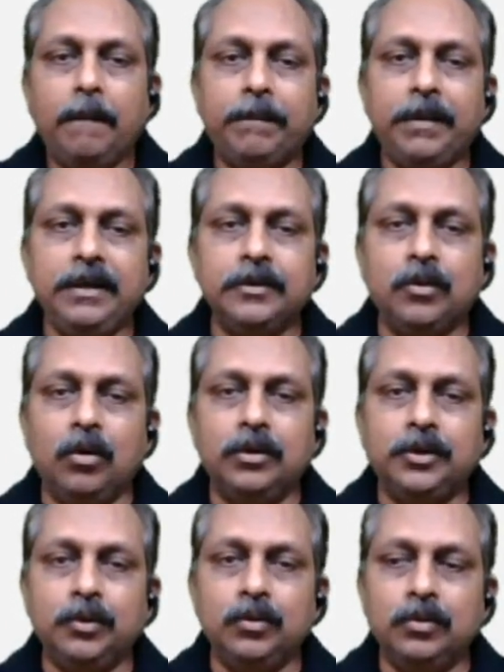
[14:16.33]
Please go
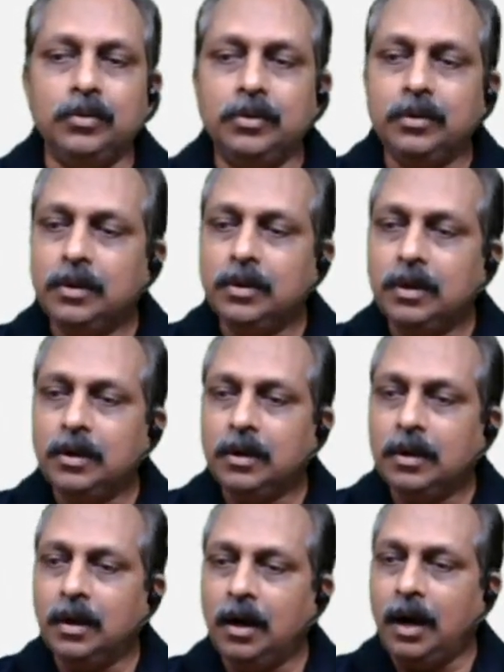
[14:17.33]
to,
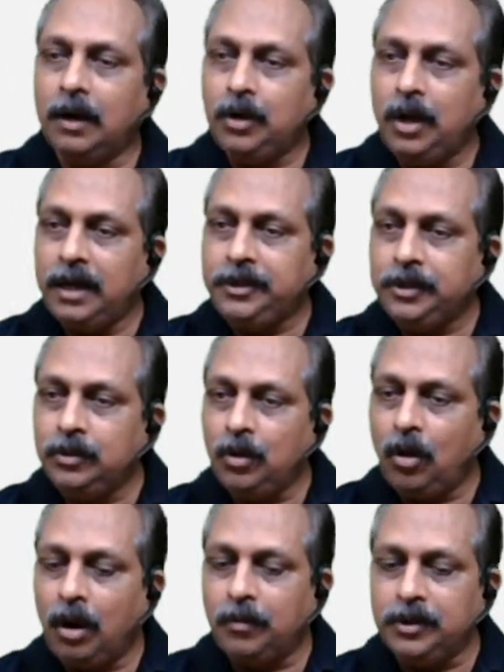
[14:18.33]
I would like to know
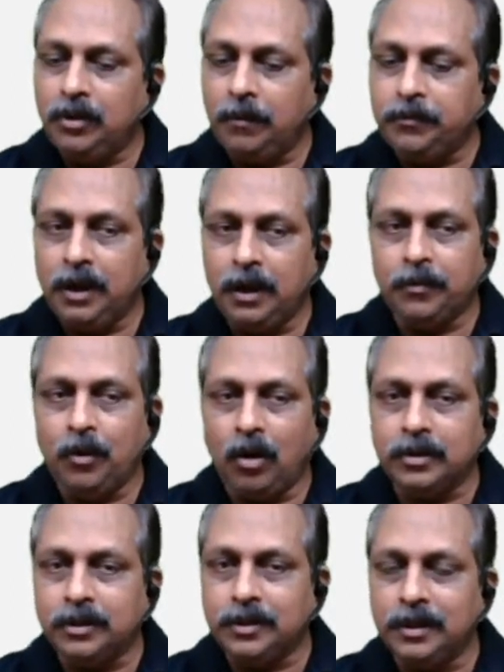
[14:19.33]
how many of you have
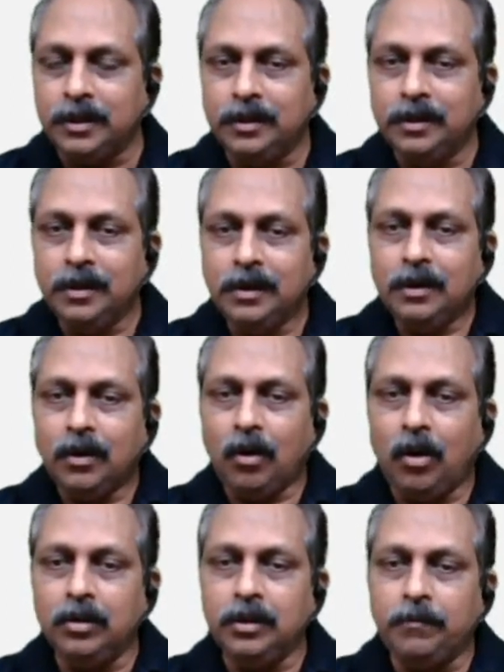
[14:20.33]
got
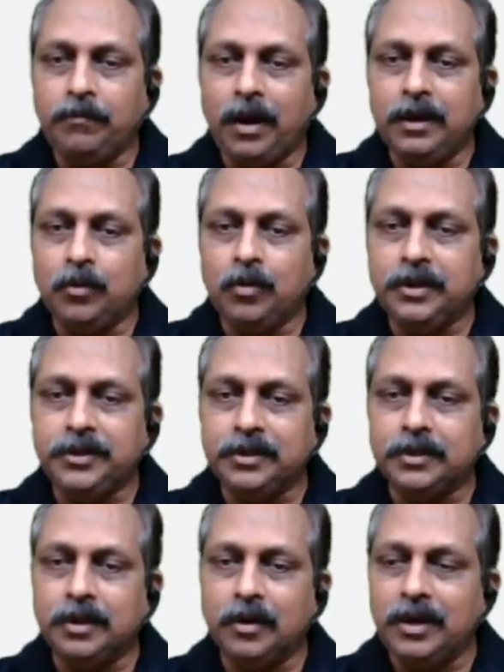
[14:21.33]
all the 5 questions
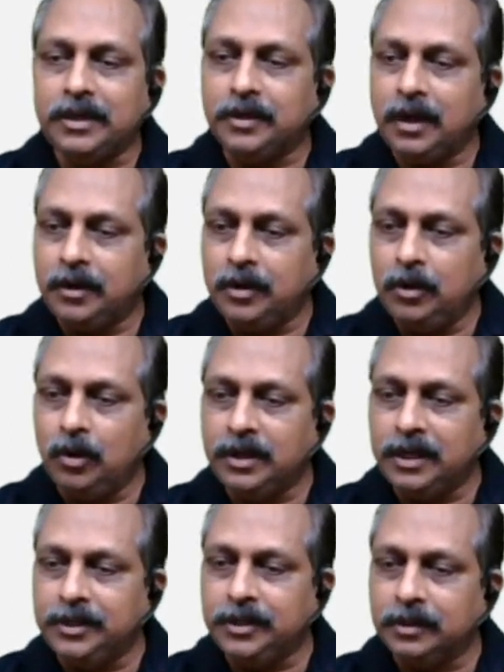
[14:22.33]
correct. Error
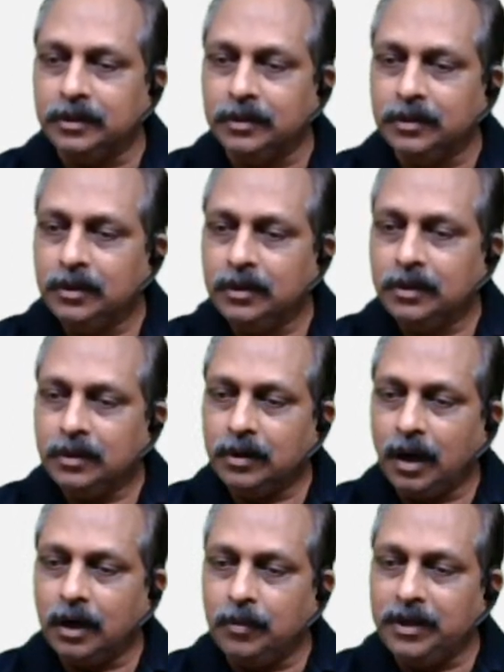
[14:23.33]
location.
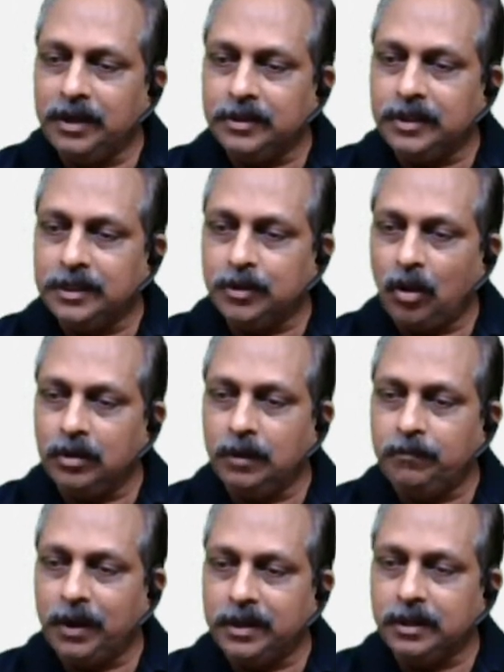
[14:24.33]
Nagamani says all the
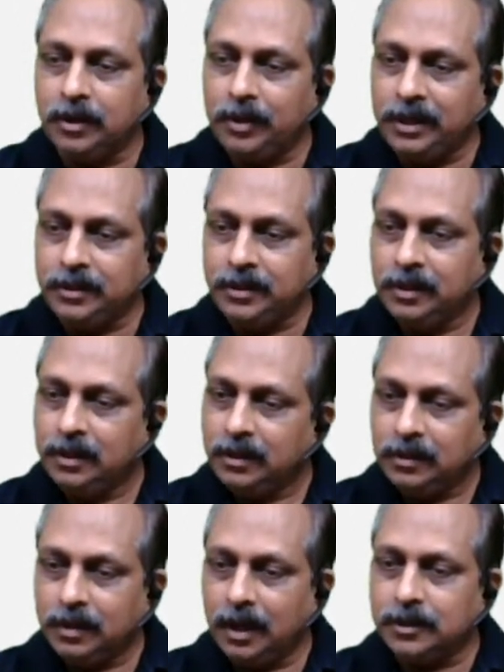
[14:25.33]
5 correct.
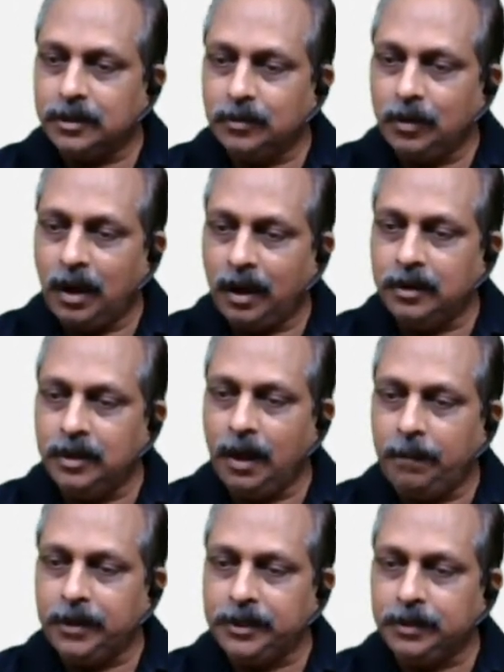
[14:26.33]
That's highly
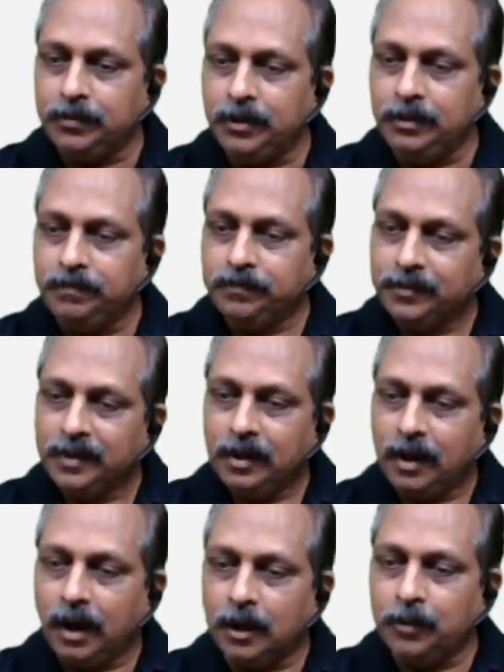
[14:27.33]
appreciable.
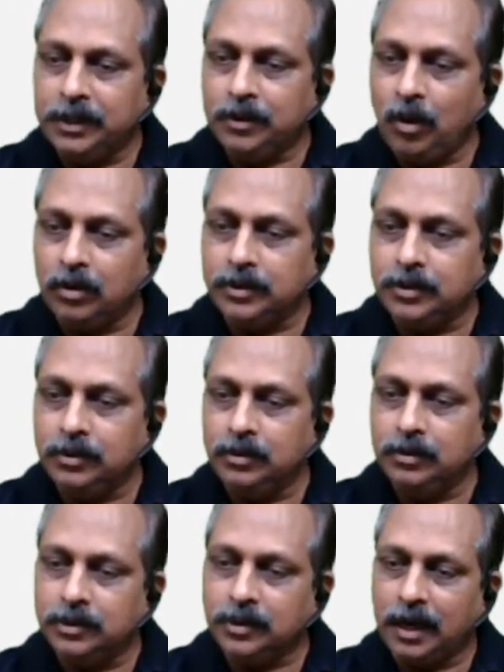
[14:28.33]
Arvind also.
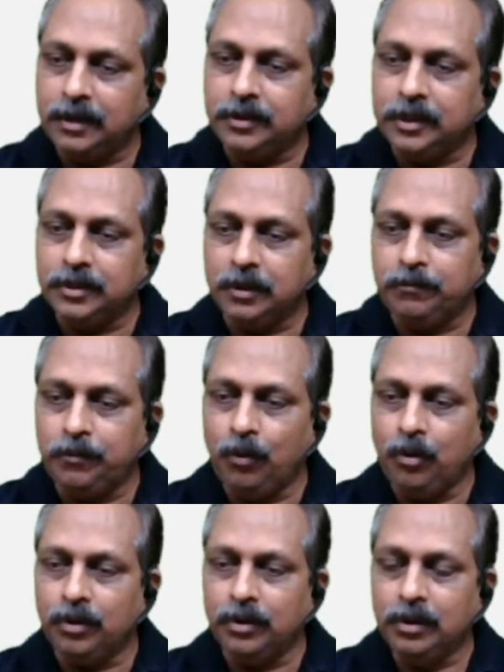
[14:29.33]
Saitej of
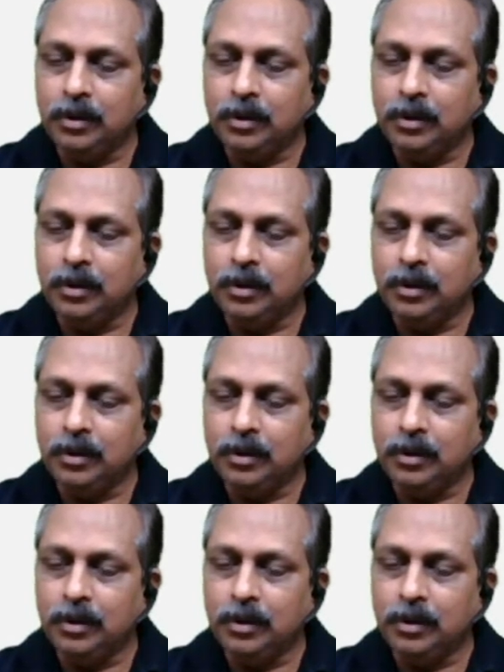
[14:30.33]
4.